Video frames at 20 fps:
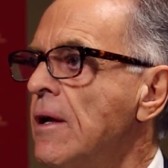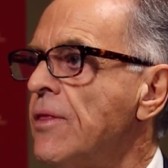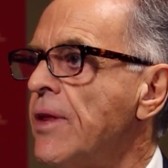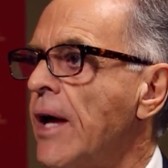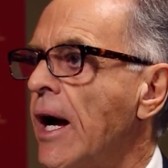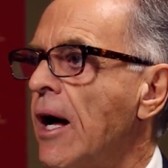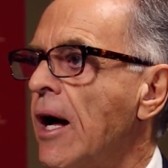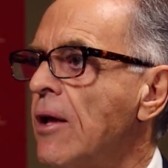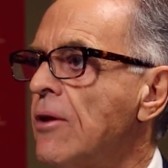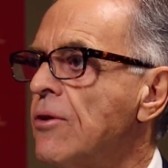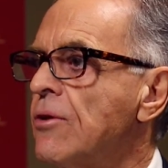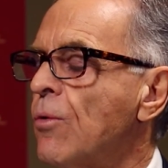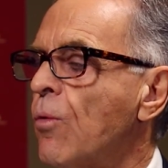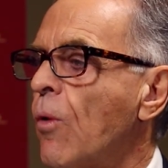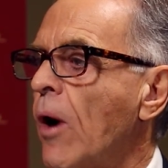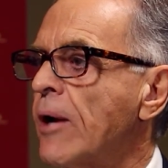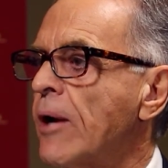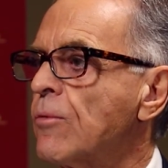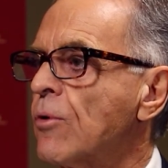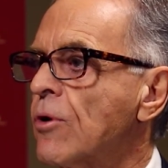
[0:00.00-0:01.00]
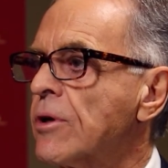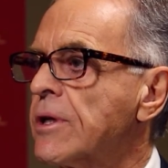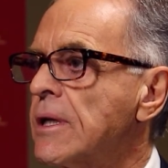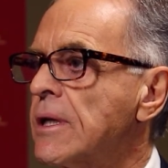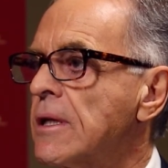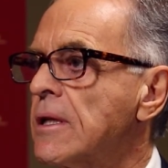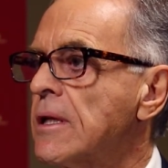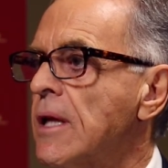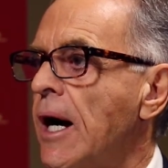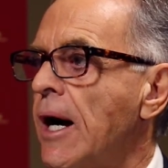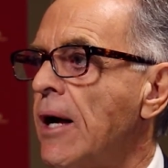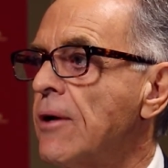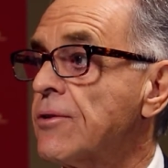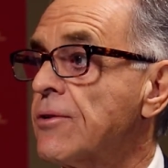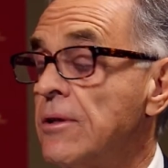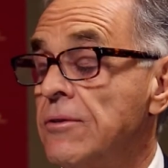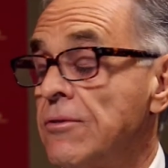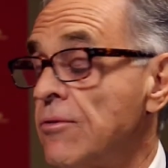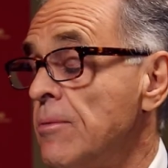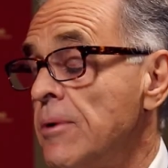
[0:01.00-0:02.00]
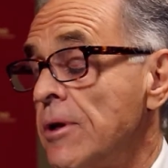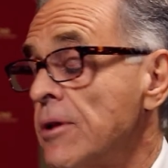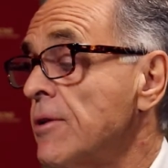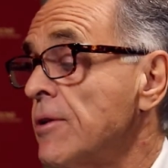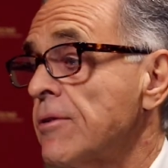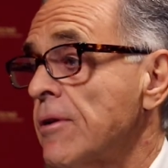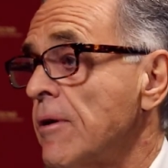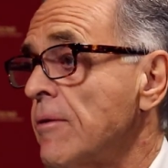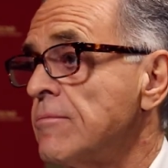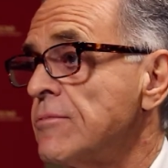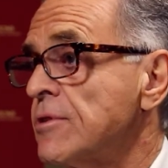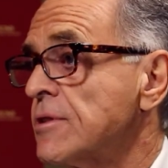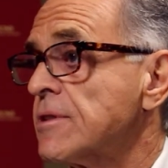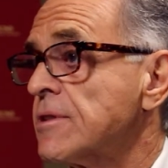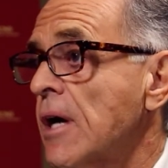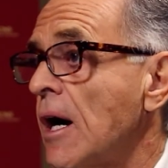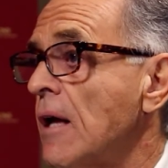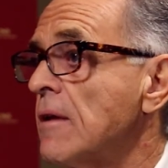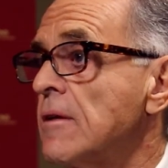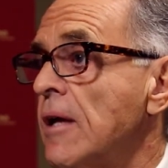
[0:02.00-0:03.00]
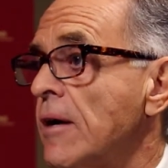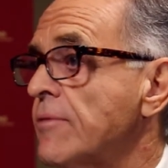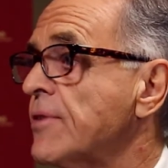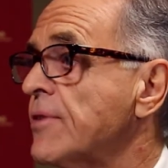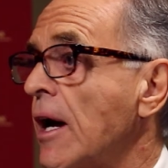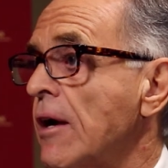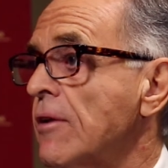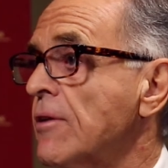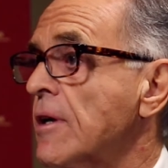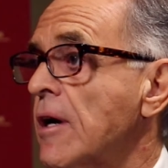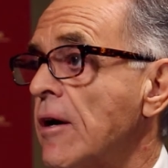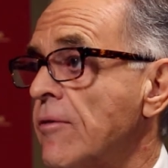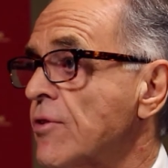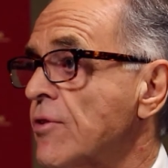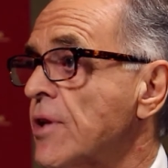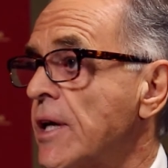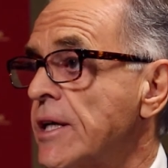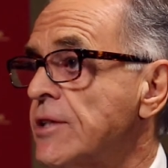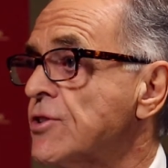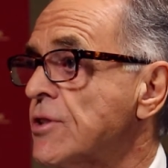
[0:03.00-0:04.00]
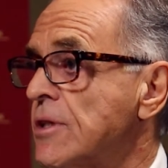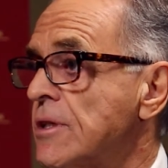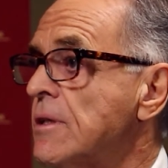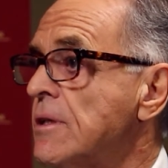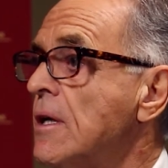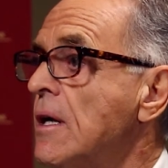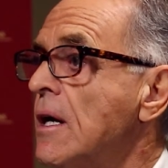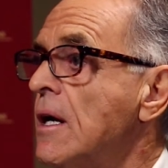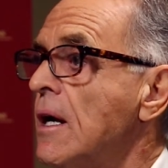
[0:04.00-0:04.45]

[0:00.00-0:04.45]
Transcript: that the white working class, and there are millions of them, just got left out of the conversation,